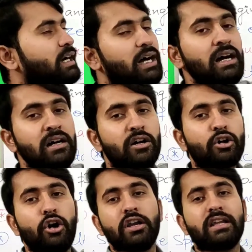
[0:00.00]
a
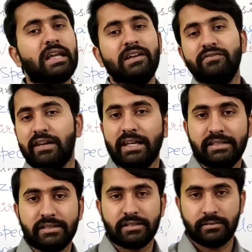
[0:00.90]
concave
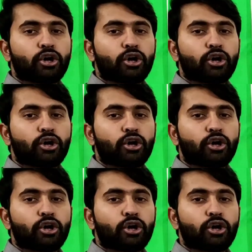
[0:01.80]
lens.